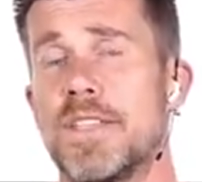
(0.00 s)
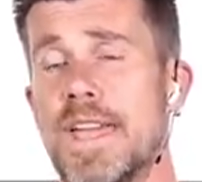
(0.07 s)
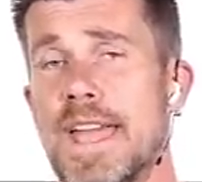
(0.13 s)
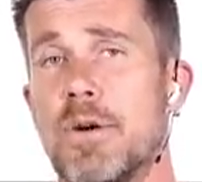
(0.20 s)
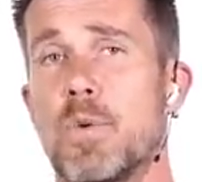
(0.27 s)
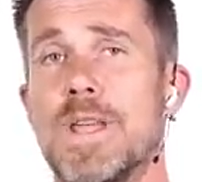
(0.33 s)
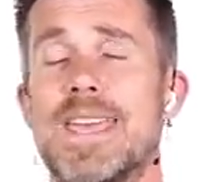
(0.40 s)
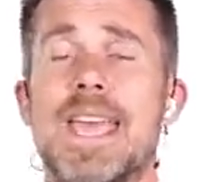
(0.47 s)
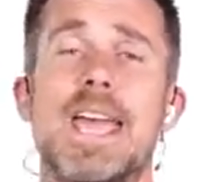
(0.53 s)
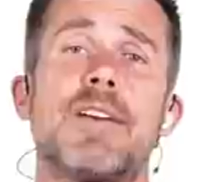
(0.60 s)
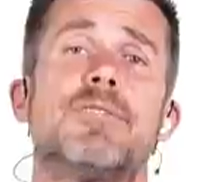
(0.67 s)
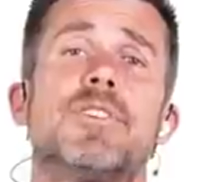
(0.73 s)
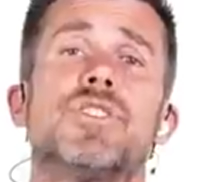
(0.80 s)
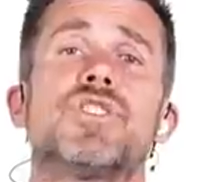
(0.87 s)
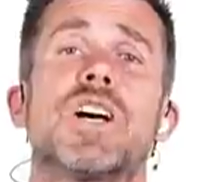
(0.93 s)
that we
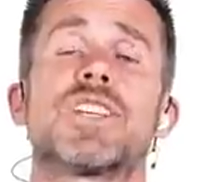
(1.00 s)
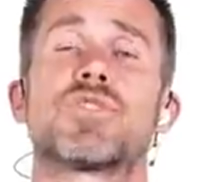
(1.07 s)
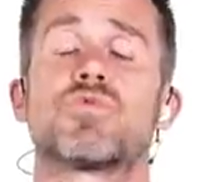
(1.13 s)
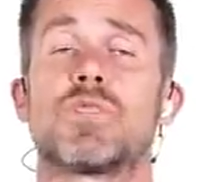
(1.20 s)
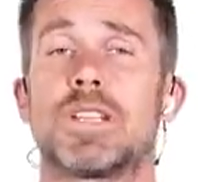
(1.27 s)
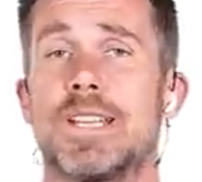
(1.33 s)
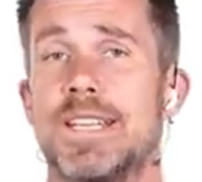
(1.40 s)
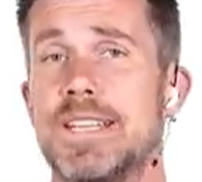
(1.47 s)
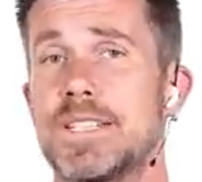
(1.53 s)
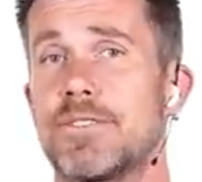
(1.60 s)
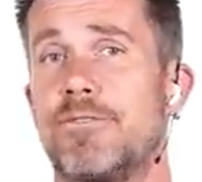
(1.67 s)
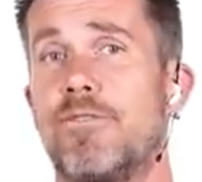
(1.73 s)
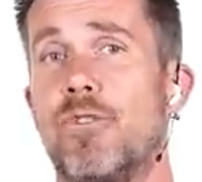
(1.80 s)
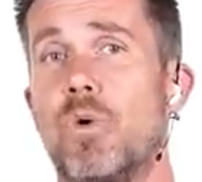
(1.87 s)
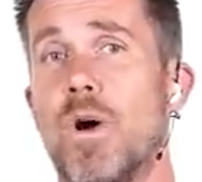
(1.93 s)
have just
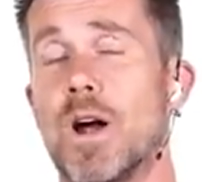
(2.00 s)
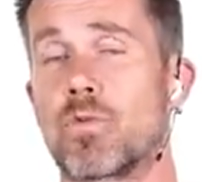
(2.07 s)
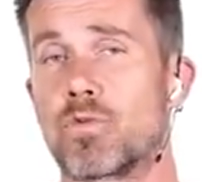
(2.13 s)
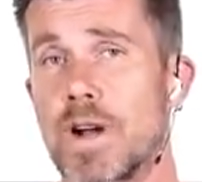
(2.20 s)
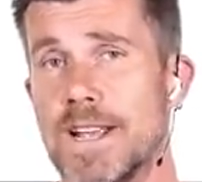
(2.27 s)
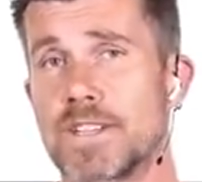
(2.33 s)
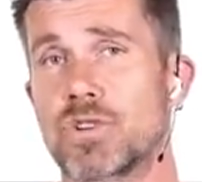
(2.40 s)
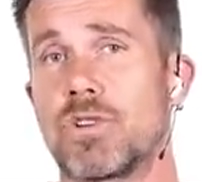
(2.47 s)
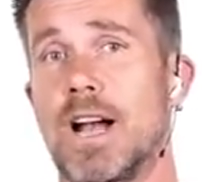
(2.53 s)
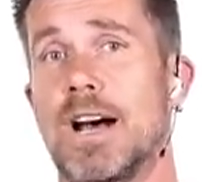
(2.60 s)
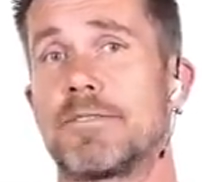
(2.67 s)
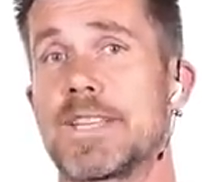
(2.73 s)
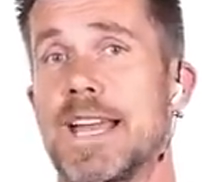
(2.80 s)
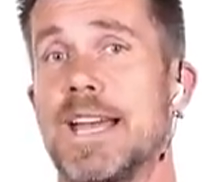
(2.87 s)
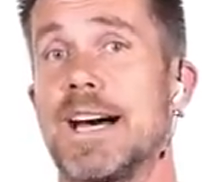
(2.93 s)
released for
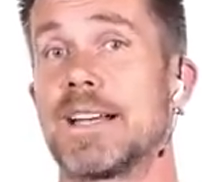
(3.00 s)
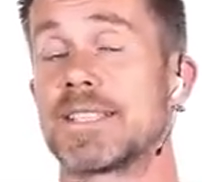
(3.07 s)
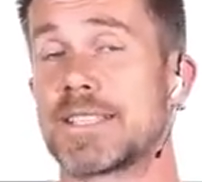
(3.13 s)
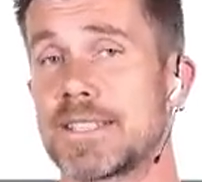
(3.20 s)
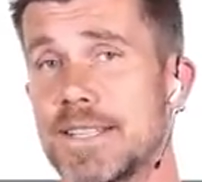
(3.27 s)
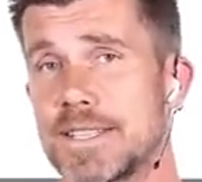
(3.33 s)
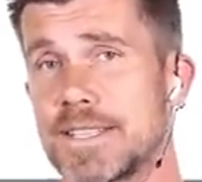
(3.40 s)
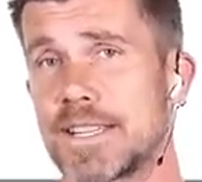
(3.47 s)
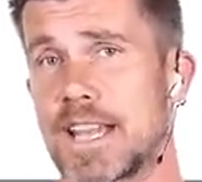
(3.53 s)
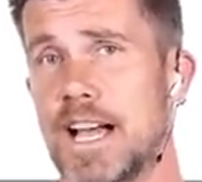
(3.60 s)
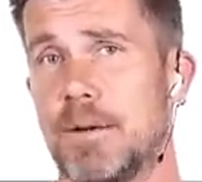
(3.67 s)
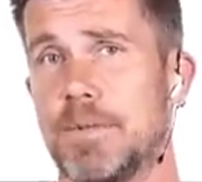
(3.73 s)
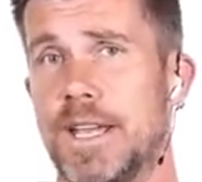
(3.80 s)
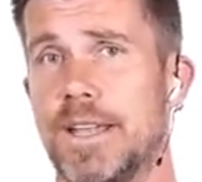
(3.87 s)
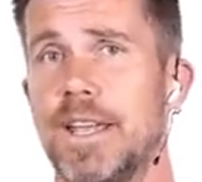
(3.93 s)
Racecraft, our sister
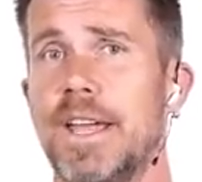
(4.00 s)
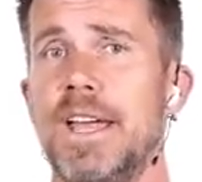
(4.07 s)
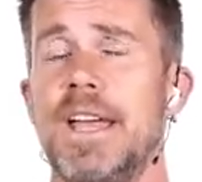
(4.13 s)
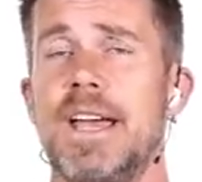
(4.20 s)
company.